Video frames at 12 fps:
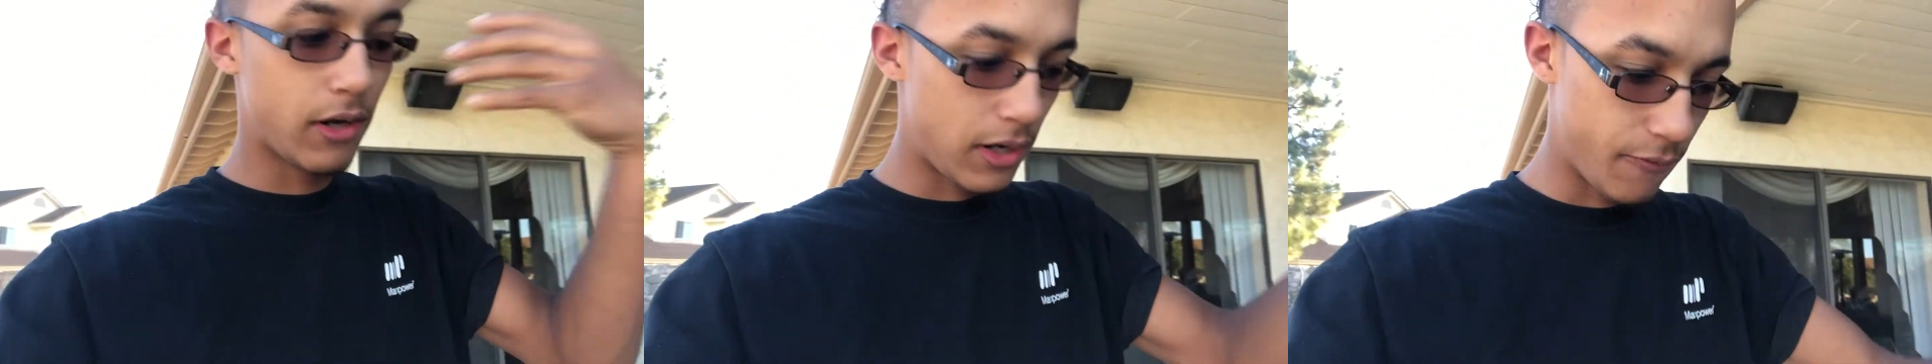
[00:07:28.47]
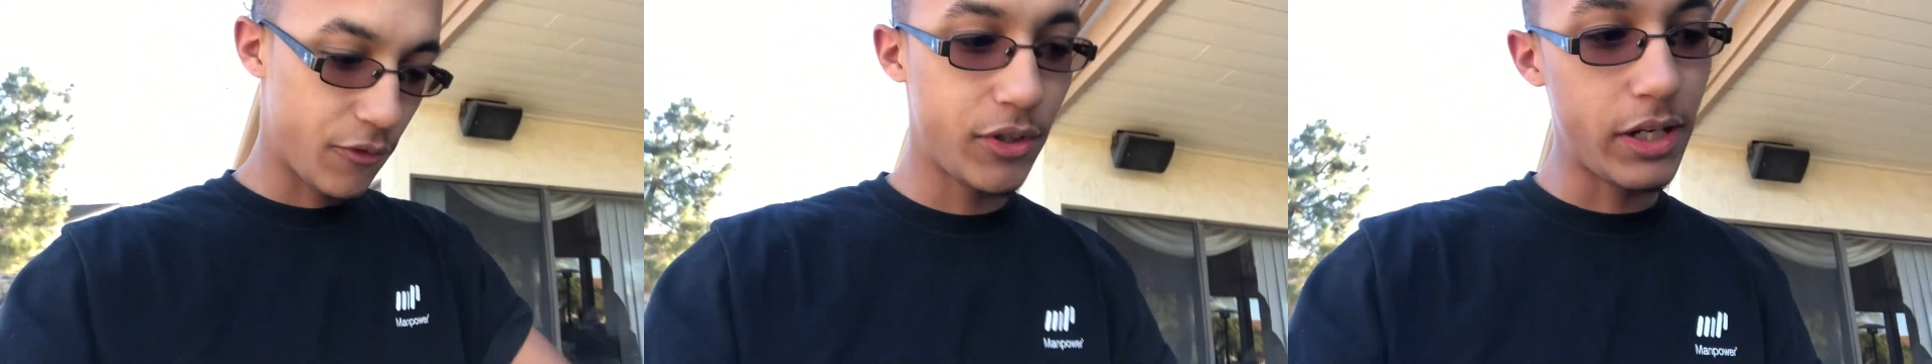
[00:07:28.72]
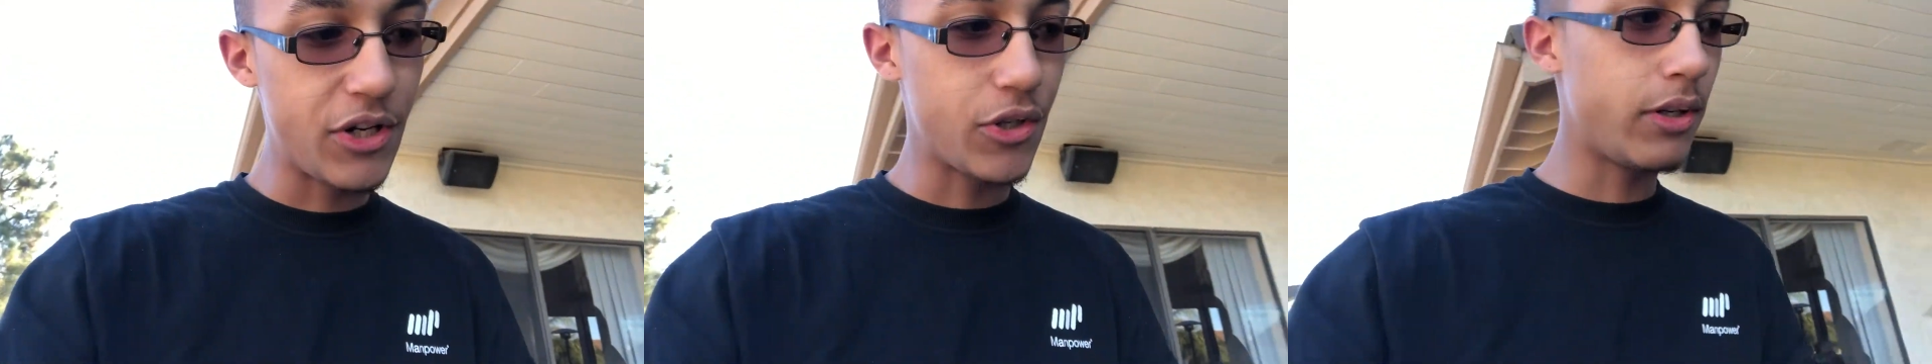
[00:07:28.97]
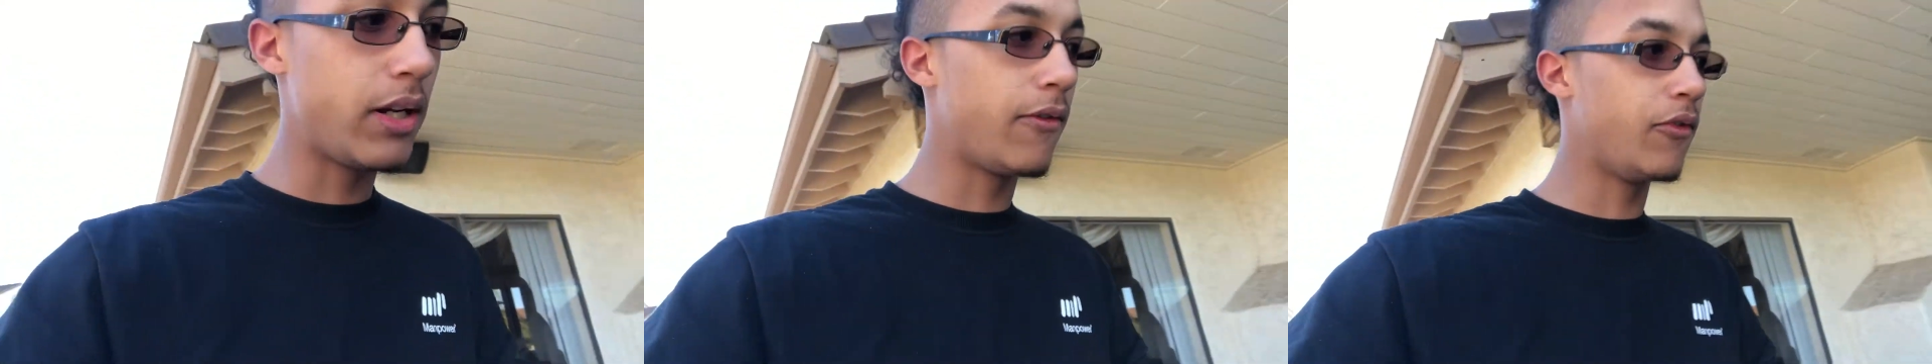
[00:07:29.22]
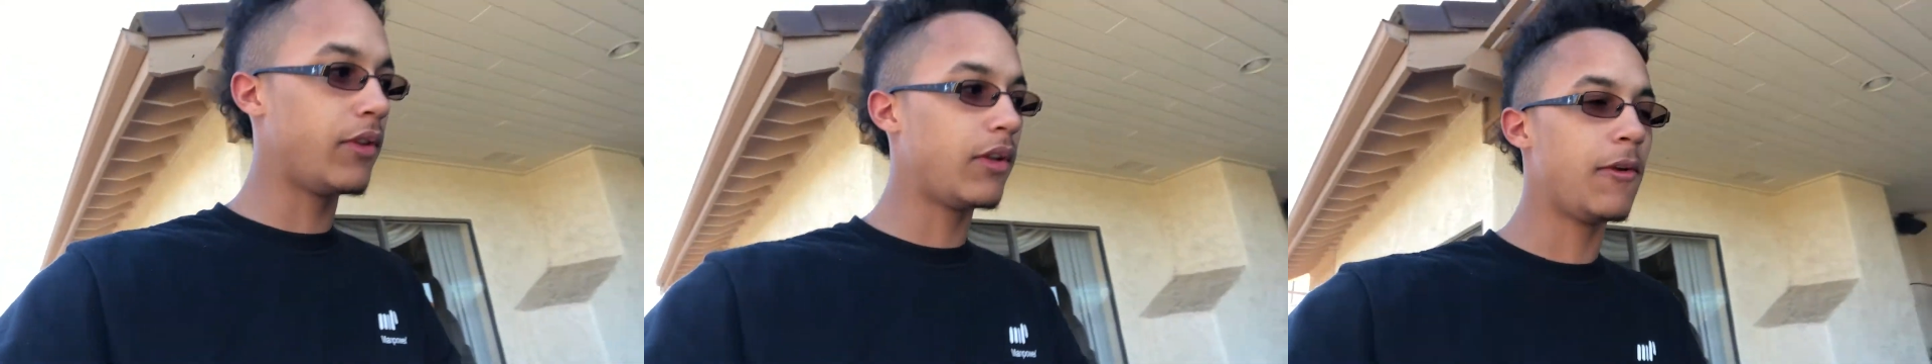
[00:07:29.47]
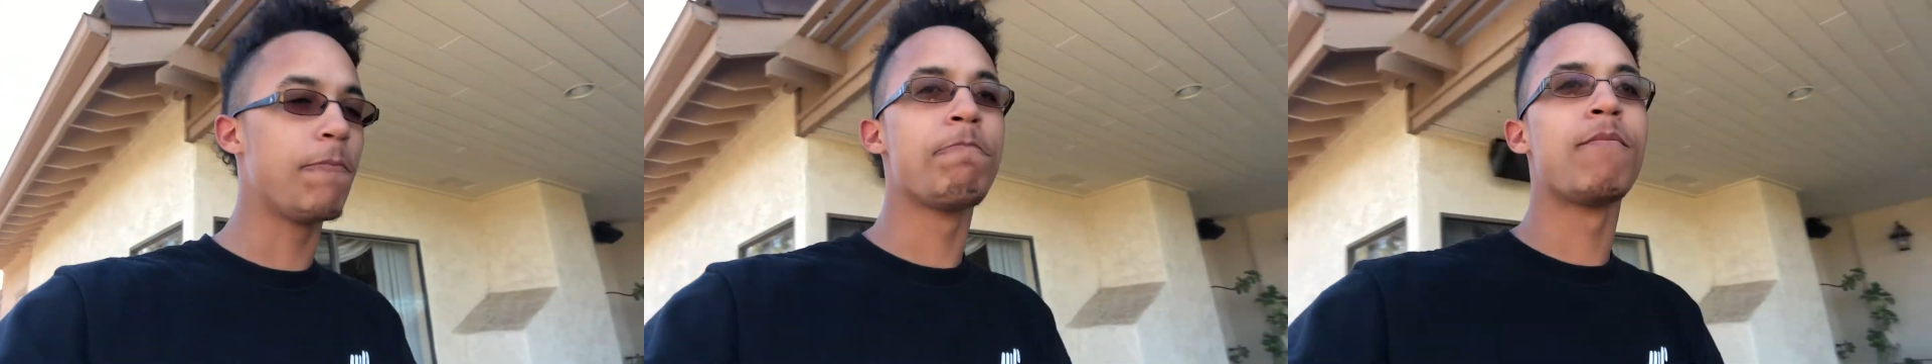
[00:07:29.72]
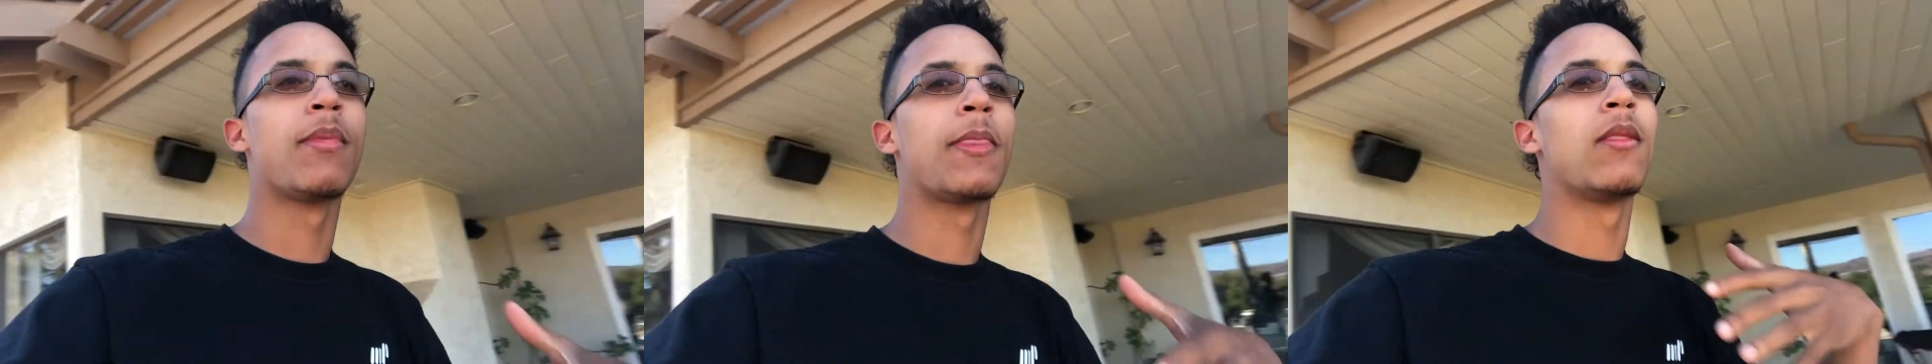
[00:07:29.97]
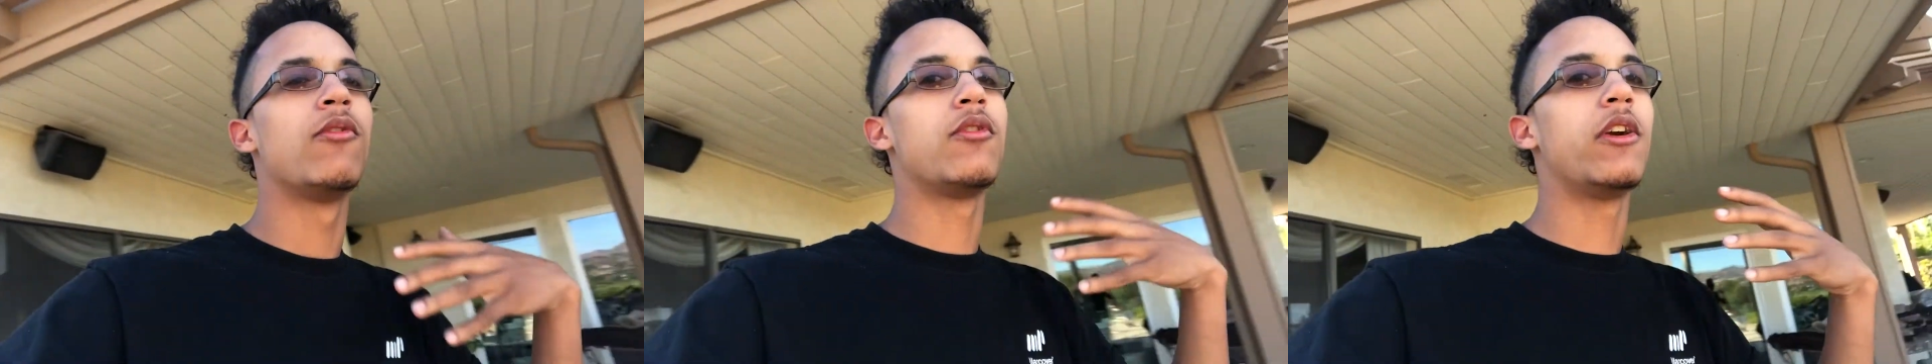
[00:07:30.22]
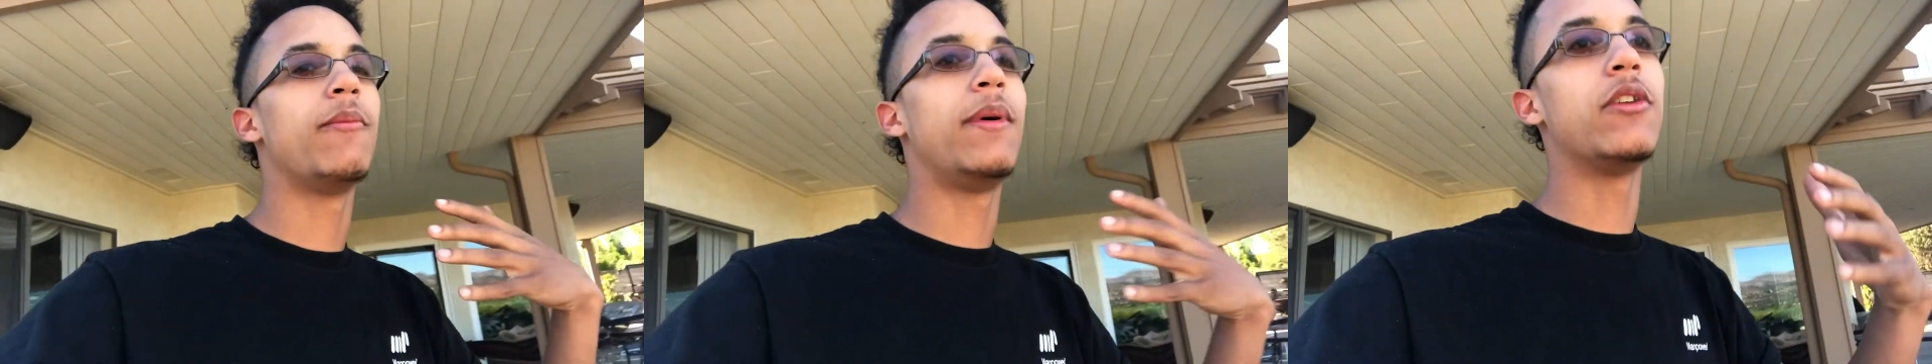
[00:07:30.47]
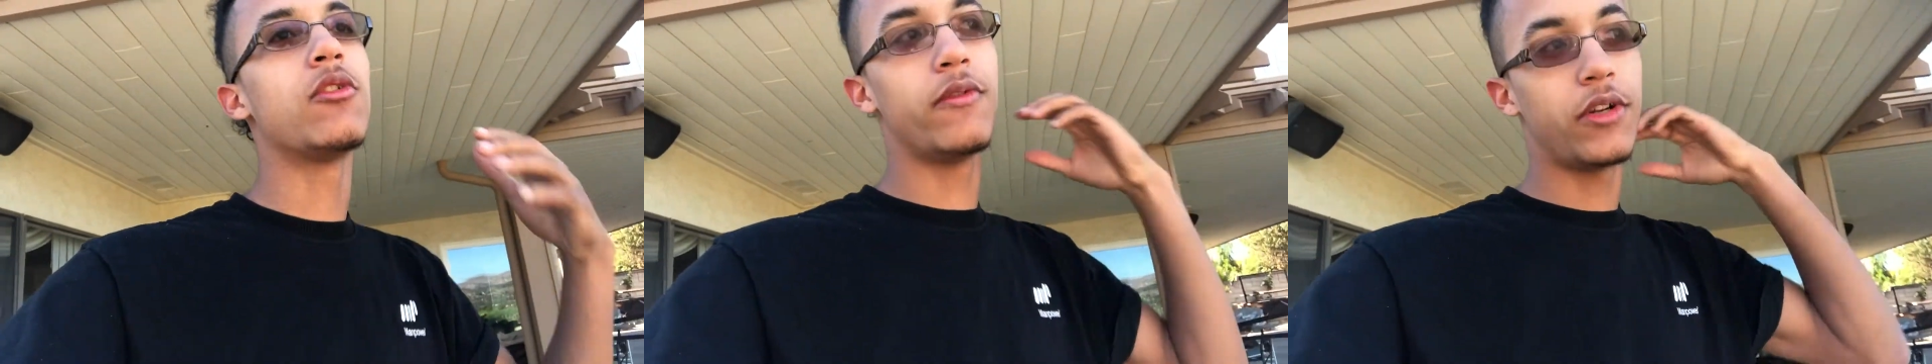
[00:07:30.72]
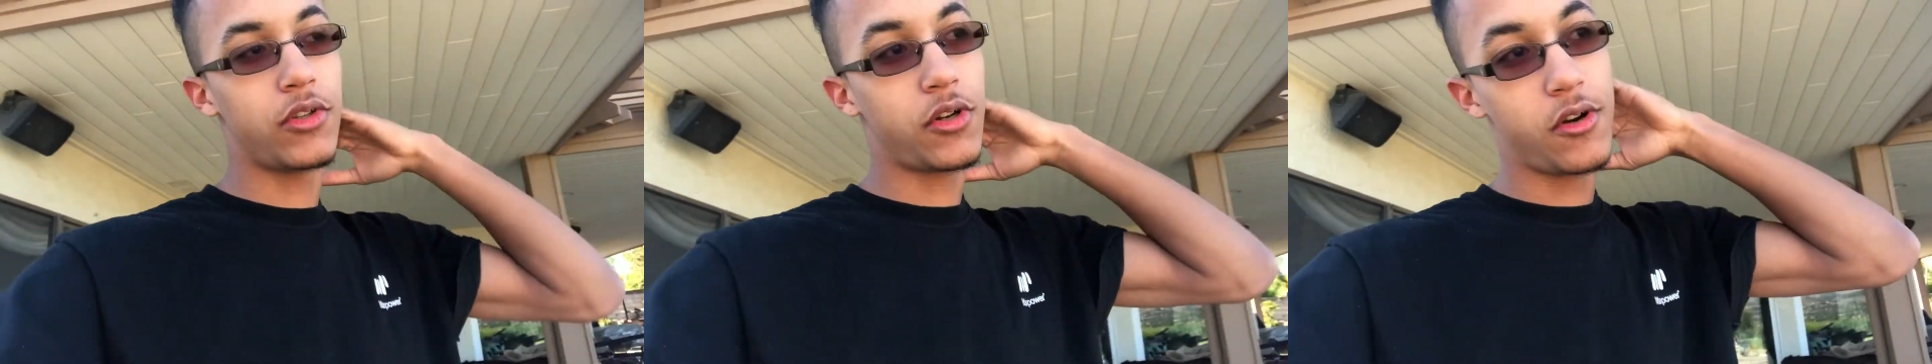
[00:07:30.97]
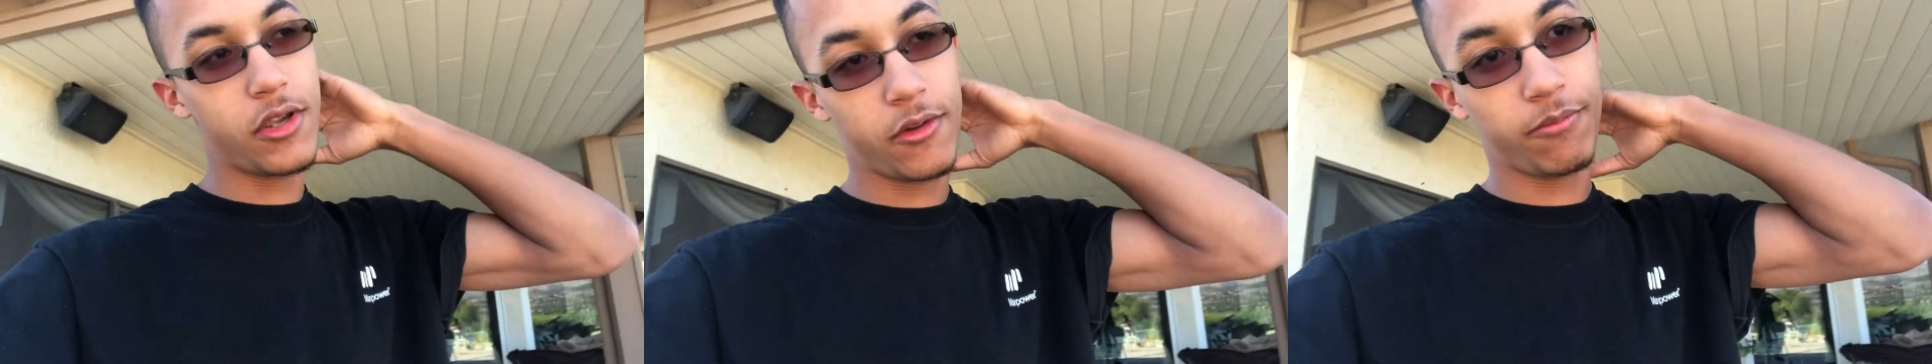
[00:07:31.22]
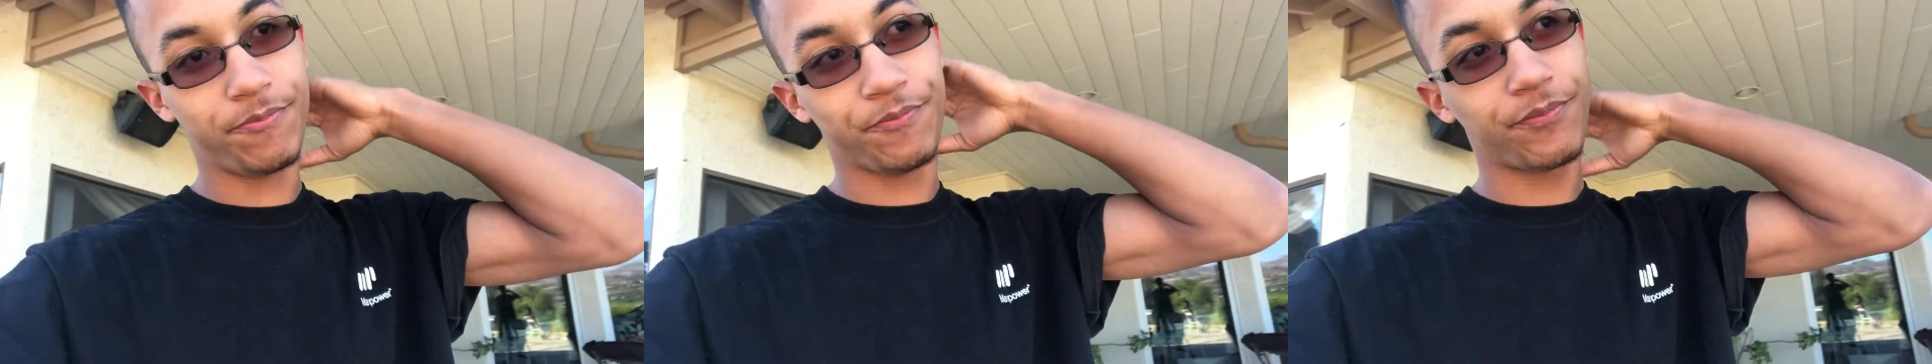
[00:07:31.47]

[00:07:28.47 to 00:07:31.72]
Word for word: a conversation and everything. So everybody's over here talking